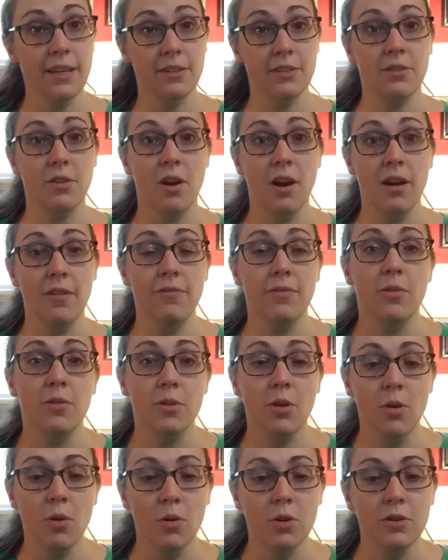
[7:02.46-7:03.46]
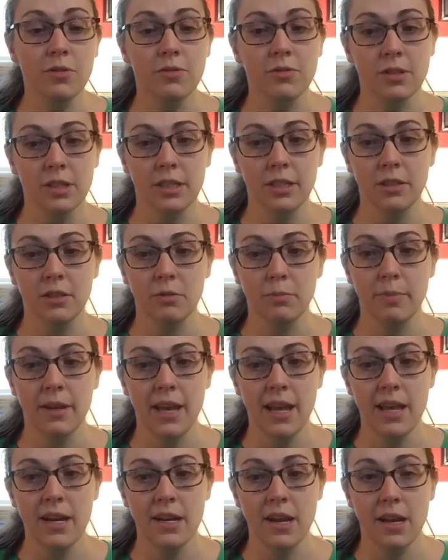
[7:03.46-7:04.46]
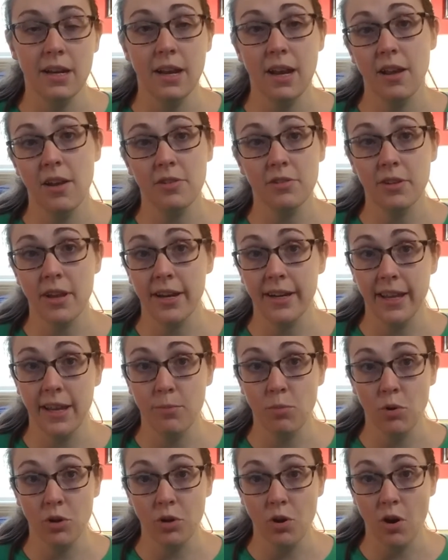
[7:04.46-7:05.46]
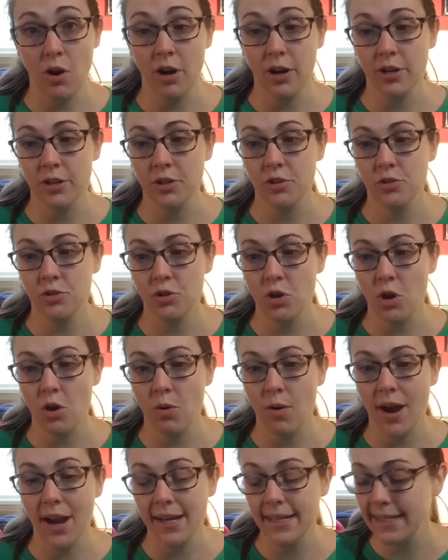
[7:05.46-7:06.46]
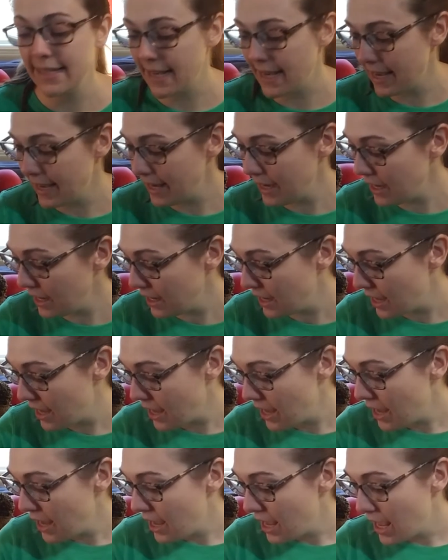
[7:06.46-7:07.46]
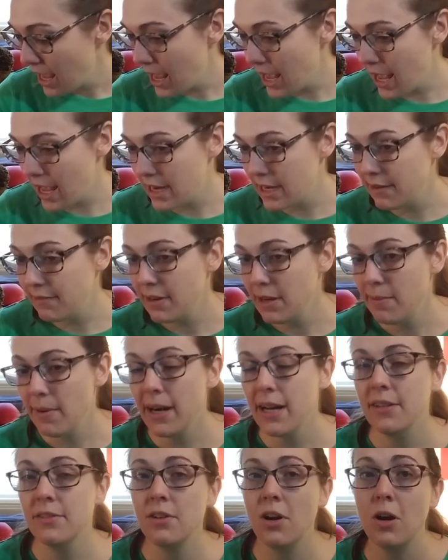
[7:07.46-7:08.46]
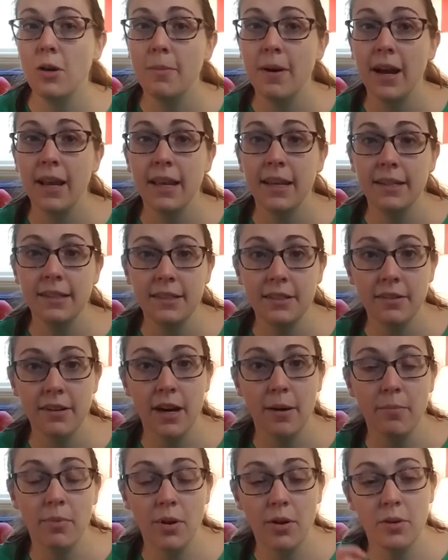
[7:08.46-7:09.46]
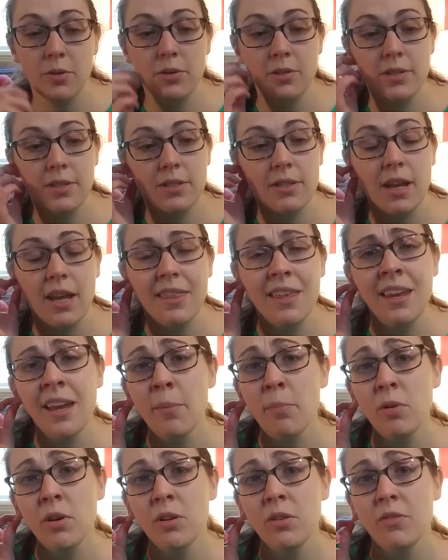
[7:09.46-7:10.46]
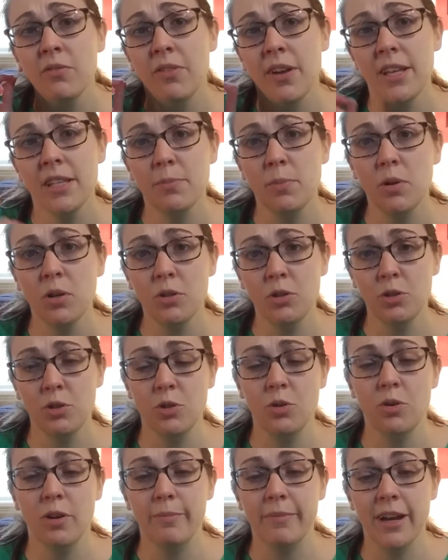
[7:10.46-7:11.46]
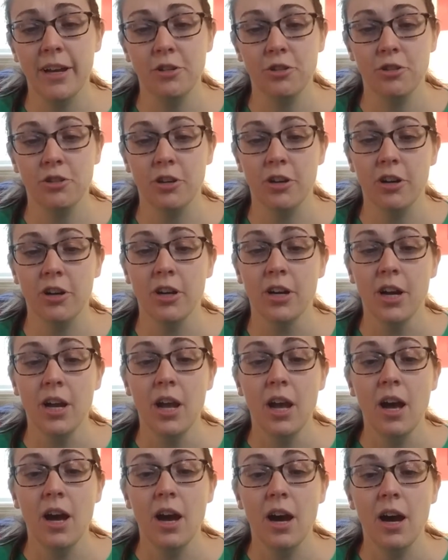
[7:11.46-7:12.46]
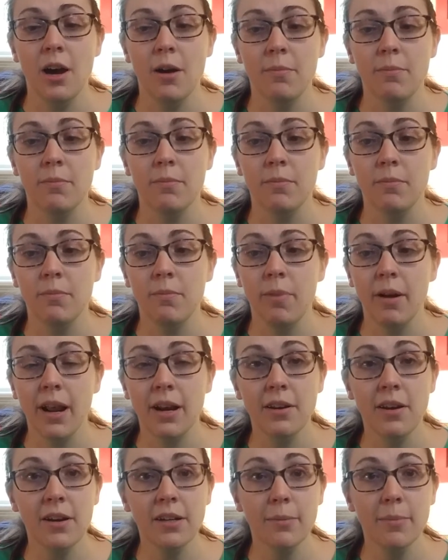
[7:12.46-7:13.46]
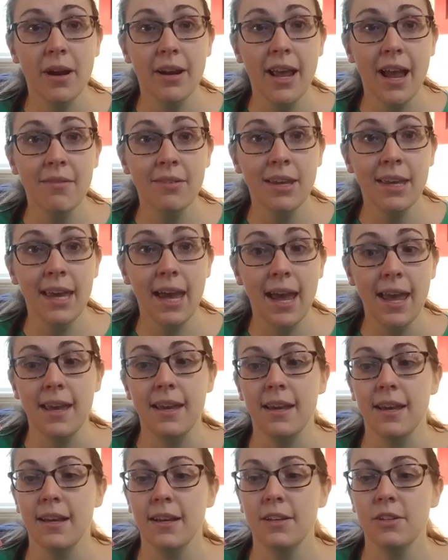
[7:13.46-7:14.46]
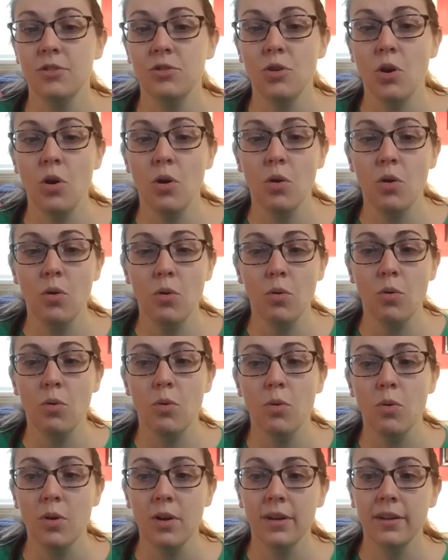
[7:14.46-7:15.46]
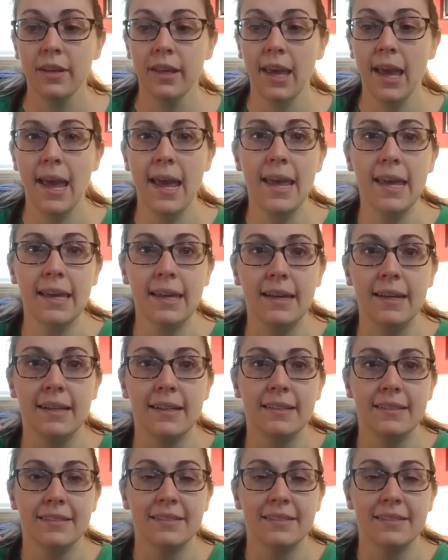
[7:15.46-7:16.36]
scarf on hold for a little bit, and I also had to get more yarn. So I did, and if anybody saw my Instagram posts, I think I put it on Facebook too, I'm not sure, but I talked about having cake. So cake.